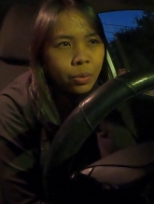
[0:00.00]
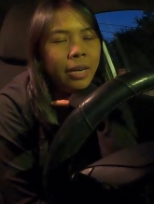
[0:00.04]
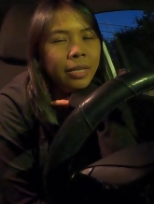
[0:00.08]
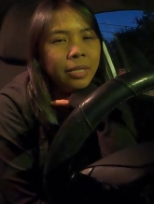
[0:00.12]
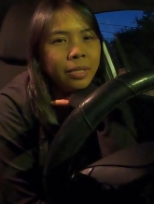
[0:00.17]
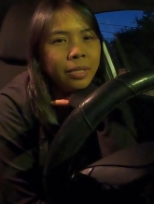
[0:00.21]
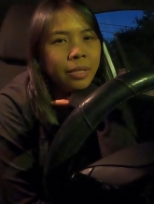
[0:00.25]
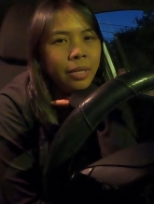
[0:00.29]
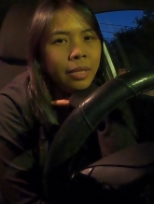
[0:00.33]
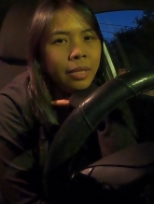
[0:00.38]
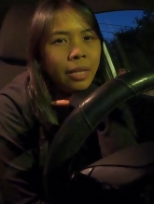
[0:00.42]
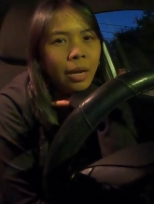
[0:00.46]

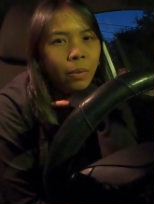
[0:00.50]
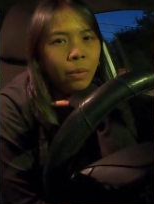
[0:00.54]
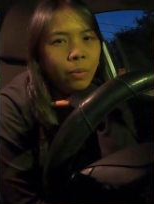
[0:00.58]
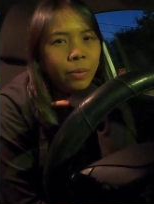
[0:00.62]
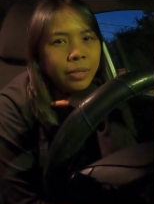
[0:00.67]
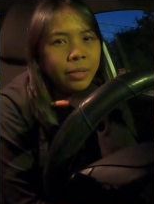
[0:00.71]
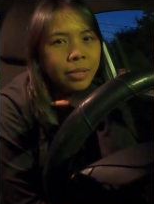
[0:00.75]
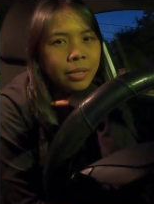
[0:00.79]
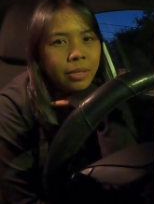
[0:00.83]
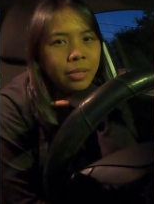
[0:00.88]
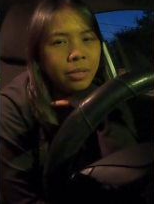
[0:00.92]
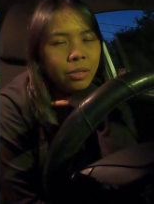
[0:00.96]
Honestly, that
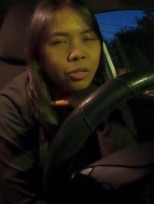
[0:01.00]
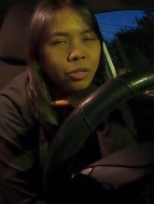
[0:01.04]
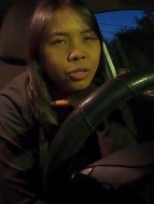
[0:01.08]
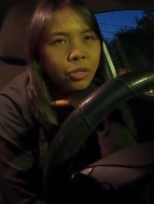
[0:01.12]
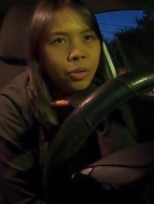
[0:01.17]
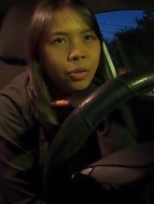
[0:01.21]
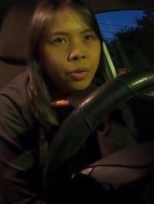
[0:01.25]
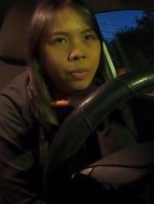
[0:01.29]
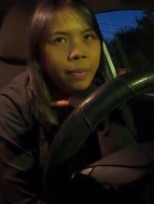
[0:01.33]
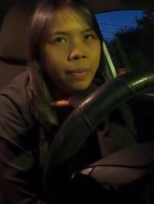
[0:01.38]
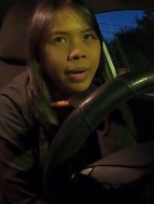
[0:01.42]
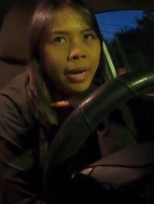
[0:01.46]
wasn't
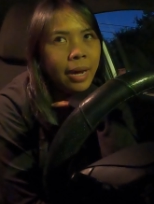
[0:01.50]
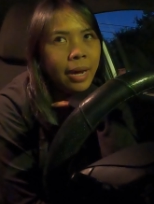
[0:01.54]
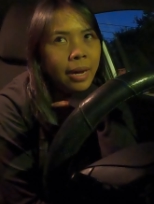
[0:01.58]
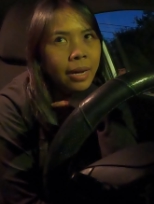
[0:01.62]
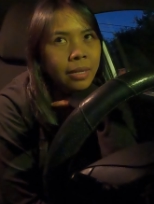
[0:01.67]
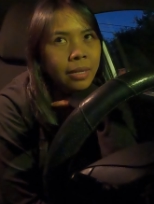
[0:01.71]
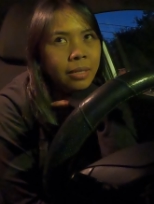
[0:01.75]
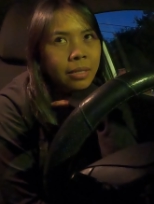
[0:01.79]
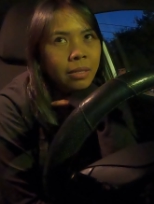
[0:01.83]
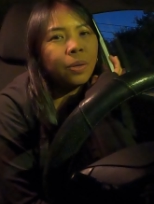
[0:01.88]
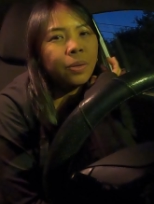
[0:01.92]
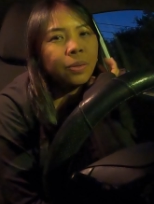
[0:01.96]
too
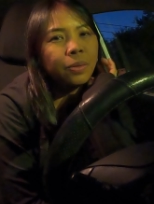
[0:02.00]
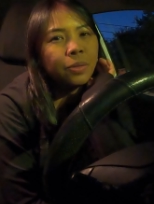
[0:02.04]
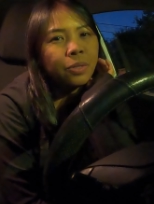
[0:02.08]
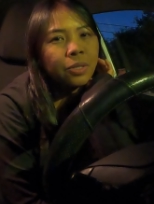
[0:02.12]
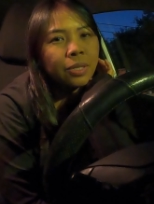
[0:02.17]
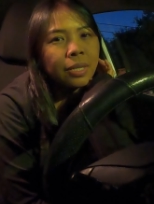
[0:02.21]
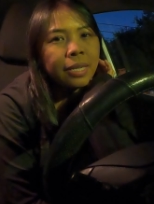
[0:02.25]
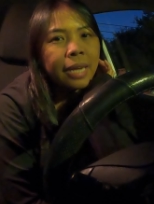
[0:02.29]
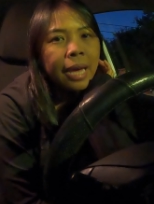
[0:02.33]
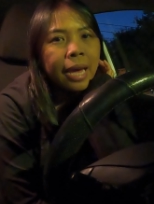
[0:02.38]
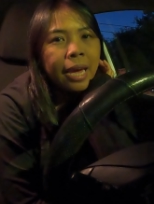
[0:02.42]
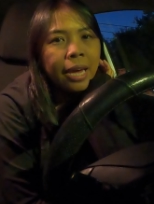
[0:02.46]
bad. So
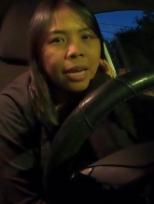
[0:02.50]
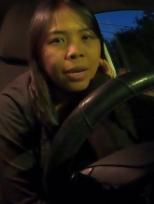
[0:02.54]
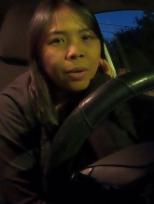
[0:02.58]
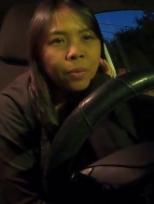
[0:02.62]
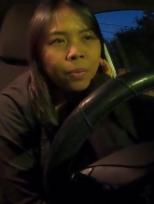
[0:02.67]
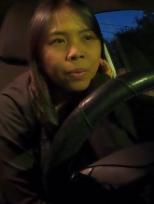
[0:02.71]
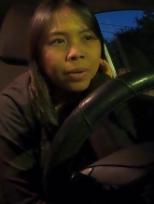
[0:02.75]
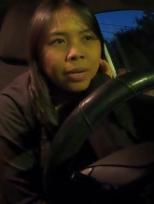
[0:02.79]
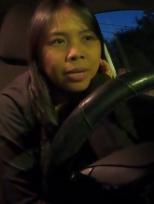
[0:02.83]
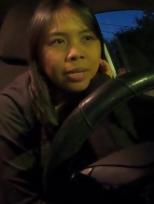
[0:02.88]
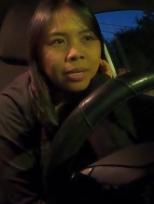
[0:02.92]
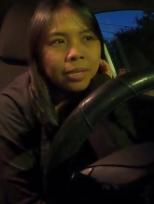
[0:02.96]
today
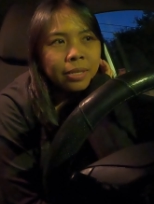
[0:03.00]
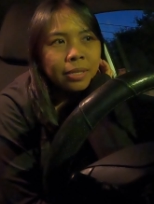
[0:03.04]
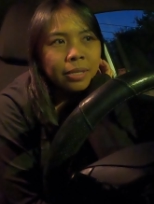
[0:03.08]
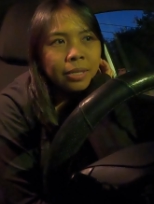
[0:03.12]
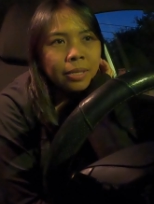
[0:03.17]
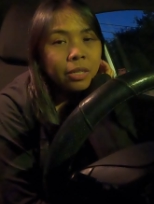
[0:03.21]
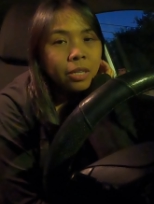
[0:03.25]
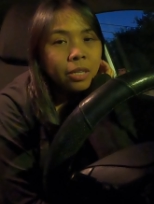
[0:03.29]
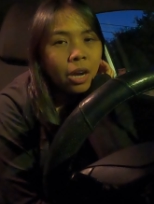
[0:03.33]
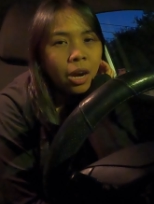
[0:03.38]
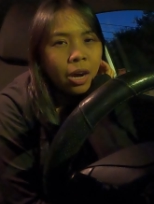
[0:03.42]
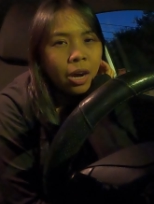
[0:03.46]

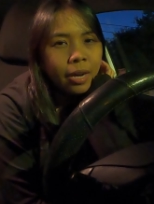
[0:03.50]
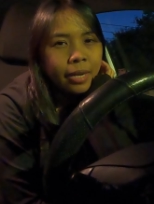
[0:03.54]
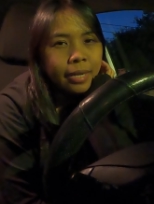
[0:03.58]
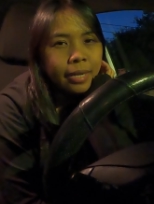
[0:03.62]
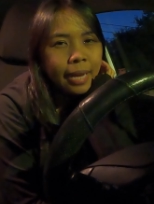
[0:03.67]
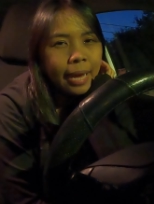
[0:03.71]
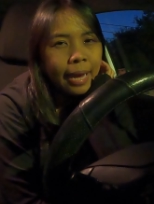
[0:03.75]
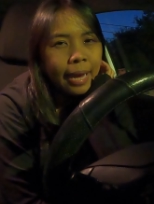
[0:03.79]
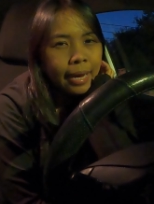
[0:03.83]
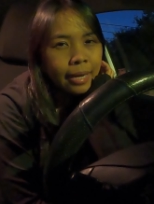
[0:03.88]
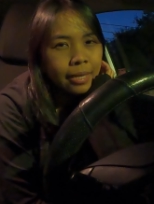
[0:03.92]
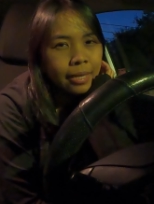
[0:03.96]
was
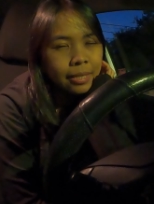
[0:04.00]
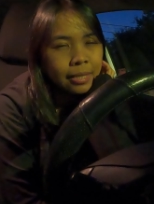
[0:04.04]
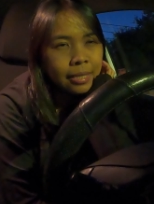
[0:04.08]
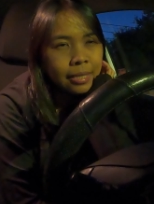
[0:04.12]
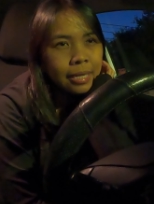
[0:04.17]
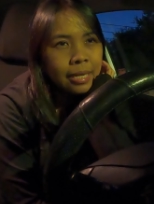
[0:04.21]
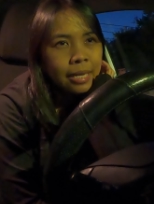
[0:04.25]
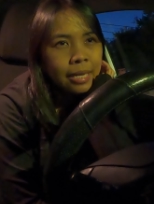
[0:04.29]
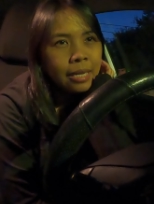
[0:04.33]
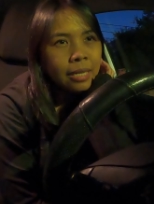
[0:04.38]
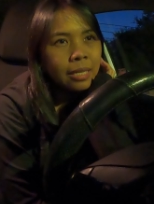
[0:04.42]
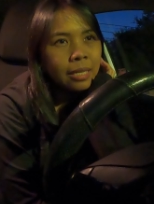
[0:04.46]
not
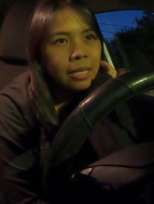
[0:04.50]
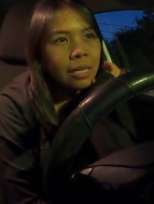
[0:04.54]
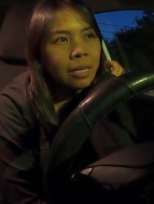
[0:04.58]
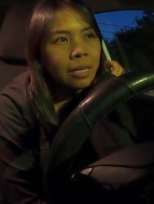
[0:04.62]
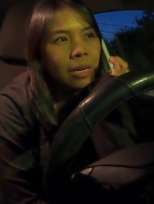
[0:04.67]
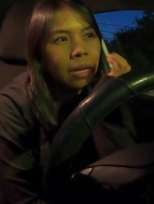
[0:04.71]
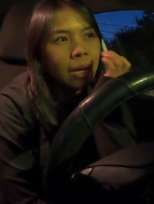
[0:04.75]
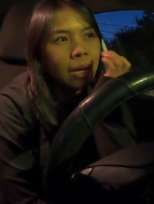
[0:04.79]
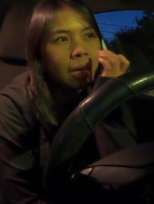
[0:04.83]
hectic.